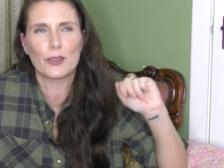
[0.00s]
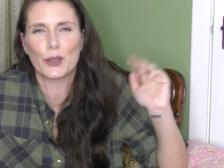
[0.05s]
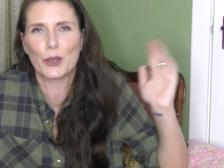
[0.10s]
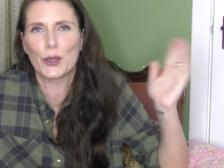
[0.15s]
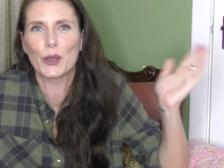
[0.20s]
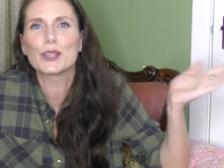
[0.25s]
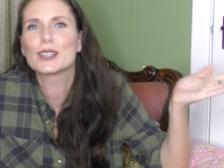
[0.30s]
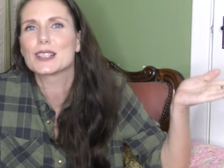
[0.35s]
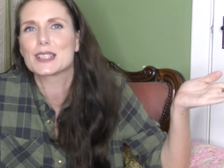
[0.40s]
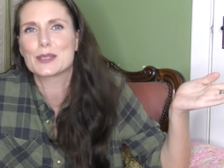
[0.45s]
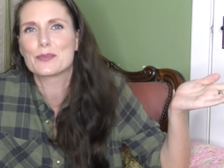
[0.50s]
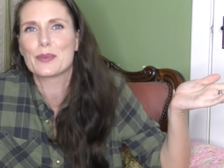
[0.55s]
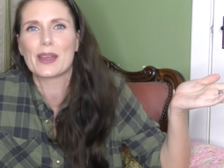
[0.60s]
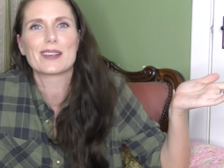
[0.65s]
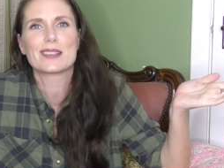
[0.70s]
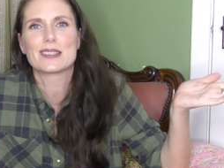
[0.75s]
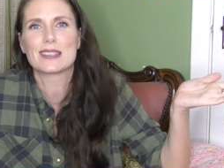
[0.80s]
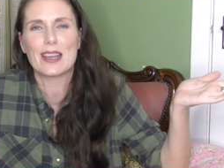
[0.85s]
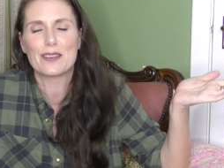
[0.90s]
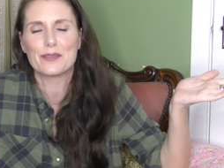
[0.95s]
the coolest
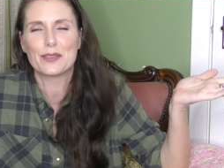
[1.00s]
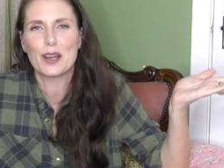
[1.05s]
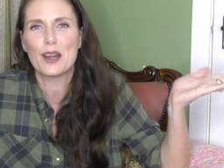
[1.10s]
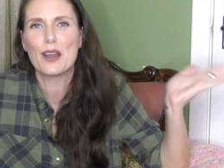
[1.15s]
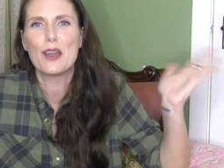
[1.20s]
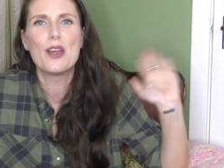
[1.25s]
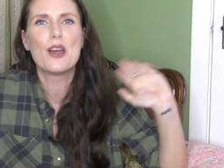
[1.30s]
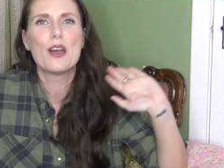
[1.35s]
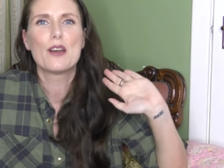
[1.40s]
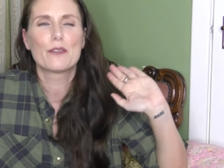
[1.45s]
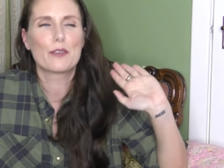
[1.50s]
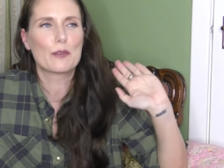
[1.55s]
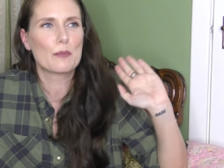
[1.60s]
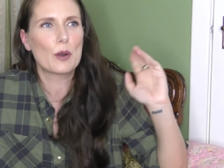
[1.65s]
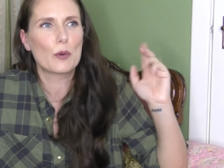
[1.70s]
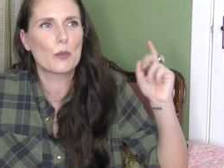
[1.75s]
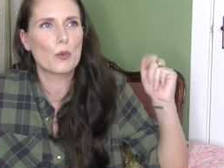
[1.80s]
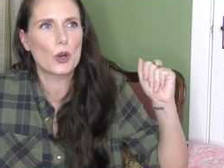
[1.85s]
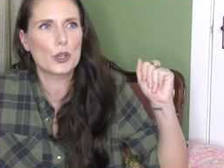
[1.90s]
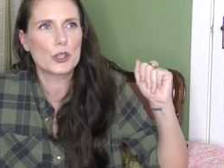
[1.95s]
person ever. From
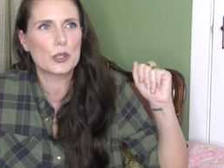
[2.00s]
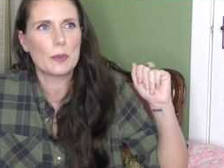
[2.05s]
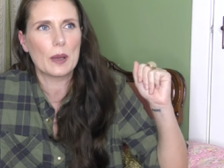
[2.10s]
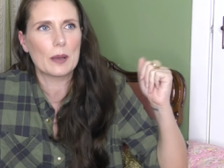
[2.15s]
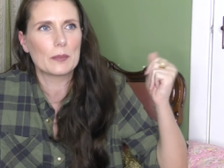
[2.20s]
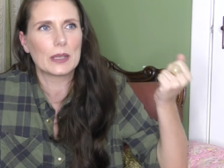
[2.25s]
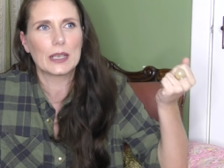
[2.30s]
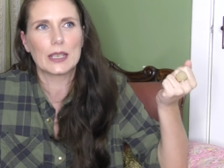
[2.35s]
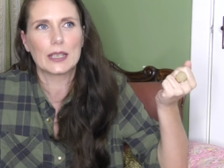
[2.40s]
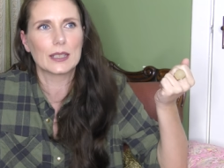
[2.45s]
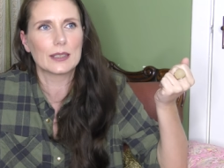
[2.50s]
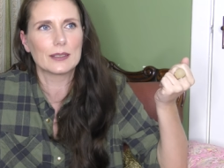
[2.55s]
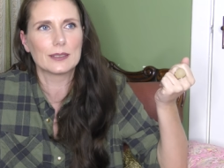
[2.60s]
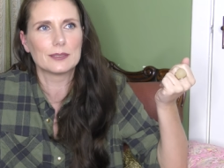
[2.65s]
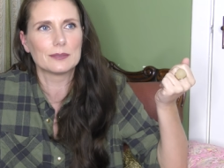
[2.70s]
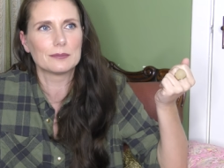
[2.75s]
her wardrobe, I'm like,